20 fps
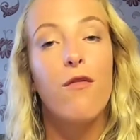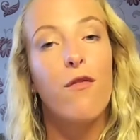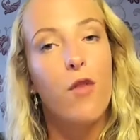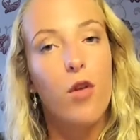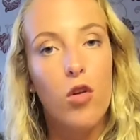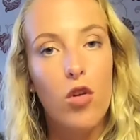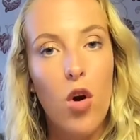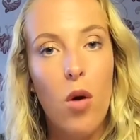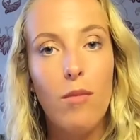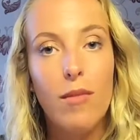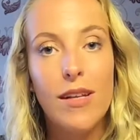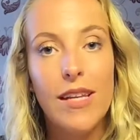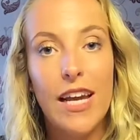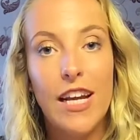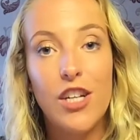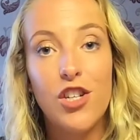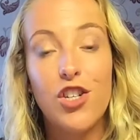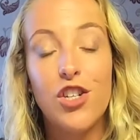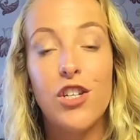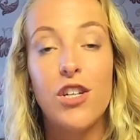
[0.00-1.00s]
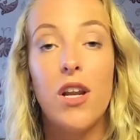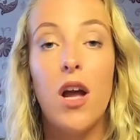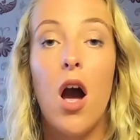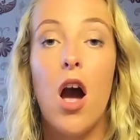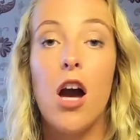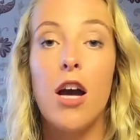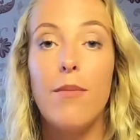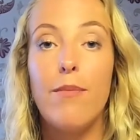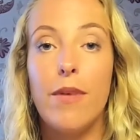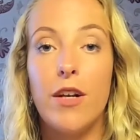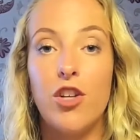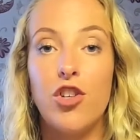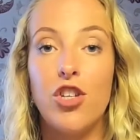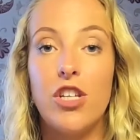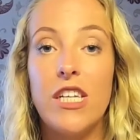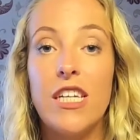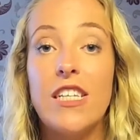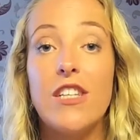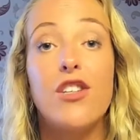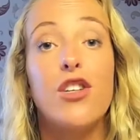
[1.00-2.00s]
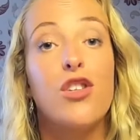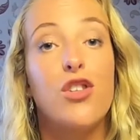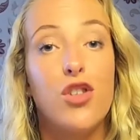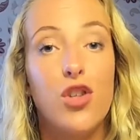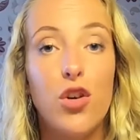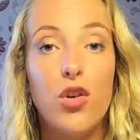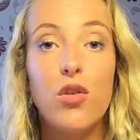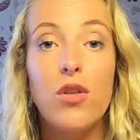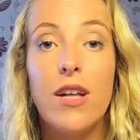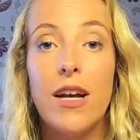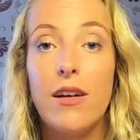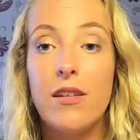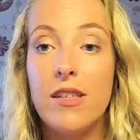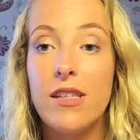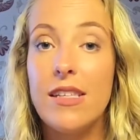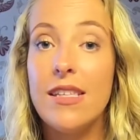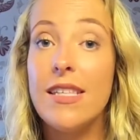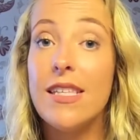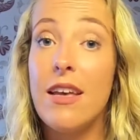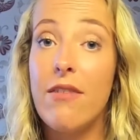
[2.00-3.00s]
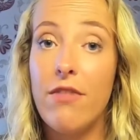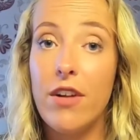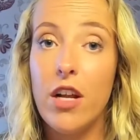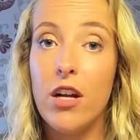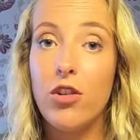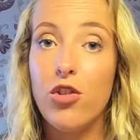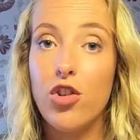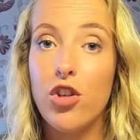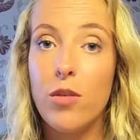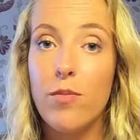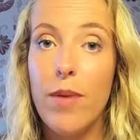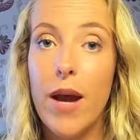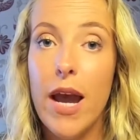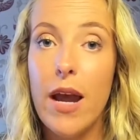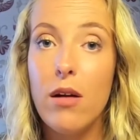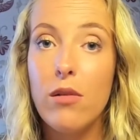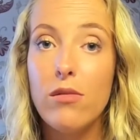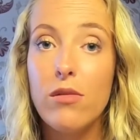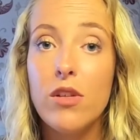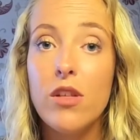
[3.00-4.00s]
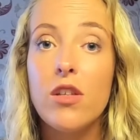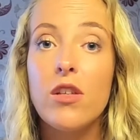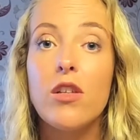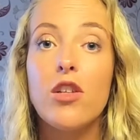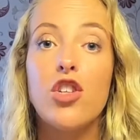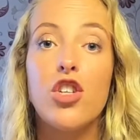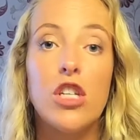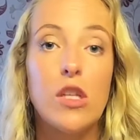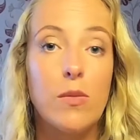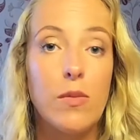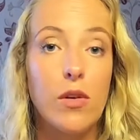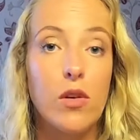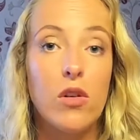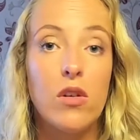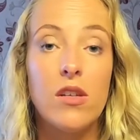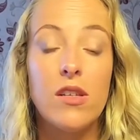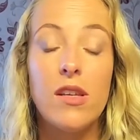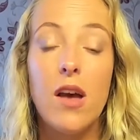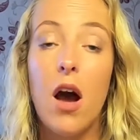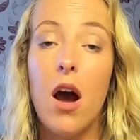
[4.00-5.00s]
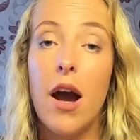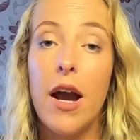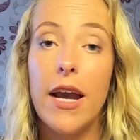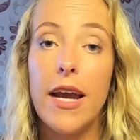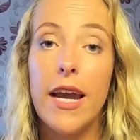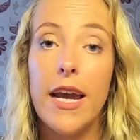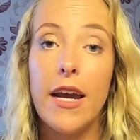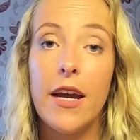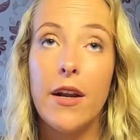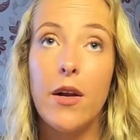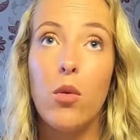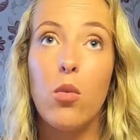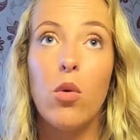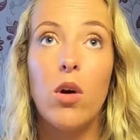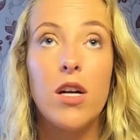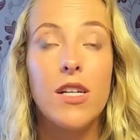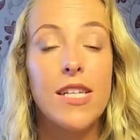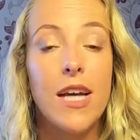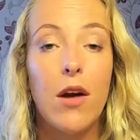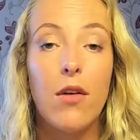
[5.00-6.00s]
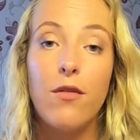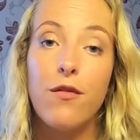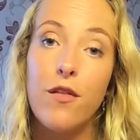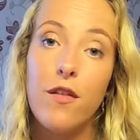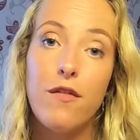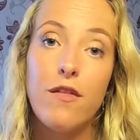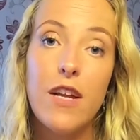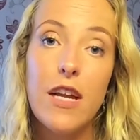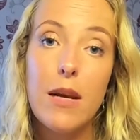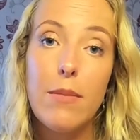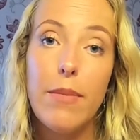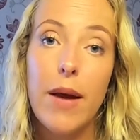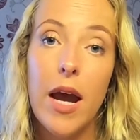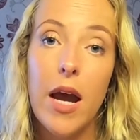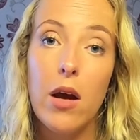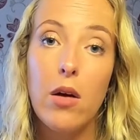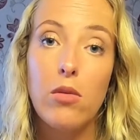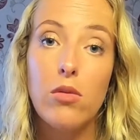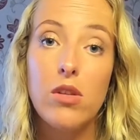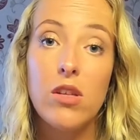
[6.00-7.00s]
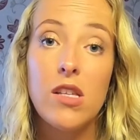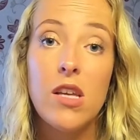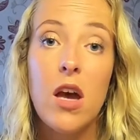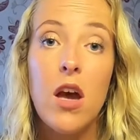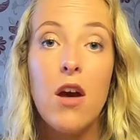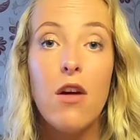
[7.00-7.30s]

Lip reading: For accommodation, I budgeted £2,700 just because I had worked out £15